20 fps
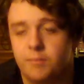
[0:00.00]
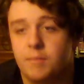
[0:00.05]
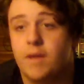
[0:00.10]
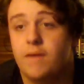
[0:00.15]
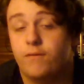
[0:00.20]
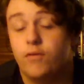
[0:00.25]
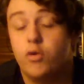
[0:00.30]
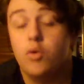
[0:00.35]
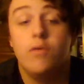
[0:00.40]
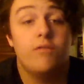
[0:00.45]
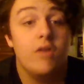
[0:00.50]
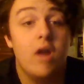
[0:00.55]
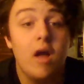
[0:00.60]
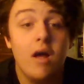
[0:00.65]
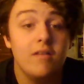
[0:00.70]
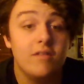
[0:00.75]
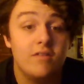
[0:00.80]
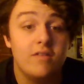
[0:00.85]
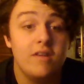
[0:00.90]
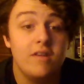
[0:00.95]
If you have not
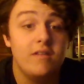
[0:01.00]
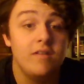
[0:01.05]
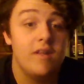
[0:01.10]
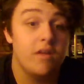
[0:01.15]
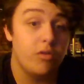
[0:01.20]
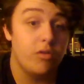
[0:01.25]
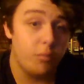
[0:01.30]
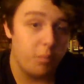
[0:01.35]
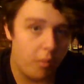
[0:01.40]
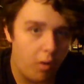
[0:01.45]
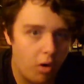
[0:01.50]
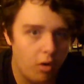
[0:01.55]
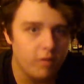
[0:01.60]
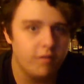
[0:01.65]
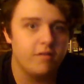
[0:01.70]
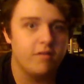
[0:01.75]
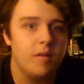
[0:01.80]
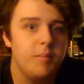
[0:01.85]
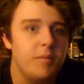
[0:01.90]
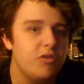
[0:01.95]
seen the other parts,
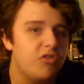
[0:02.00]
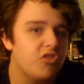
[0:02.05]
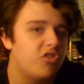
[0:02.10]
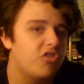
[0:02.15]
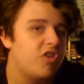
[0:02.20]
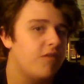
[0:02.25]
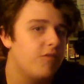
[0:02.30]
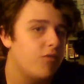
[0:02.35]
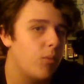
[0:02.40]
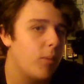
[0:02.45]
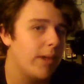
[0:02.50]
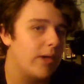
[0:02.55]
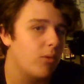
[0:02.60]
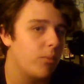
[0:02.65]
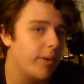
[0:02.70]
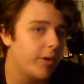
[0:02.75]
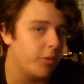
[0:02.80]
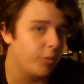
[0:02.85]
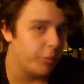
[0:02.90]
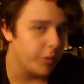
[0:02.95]
let me just give you a quick
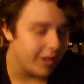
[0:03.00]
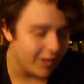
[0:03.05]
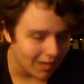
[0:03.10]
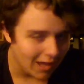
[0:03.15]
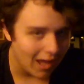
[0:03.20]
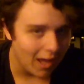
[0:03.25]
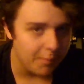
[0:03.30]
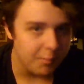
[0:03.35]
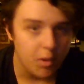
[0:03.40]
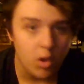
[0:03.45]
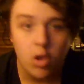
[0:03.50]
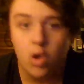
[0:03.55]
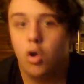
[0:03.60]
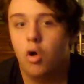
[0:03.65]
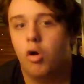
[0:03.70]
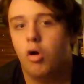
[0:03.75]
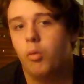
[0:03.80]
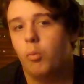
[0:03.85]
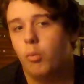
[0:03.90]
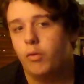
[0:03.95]
recap
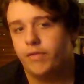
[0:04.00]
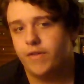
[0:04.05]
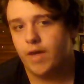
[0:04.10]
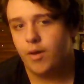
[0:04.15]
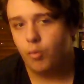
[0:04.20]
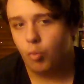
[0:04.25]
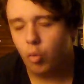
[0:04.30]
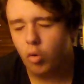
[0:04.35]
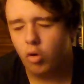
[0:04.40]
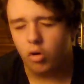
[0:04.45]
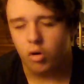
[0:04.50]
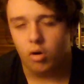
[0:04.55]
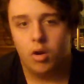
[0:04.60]
on what they were.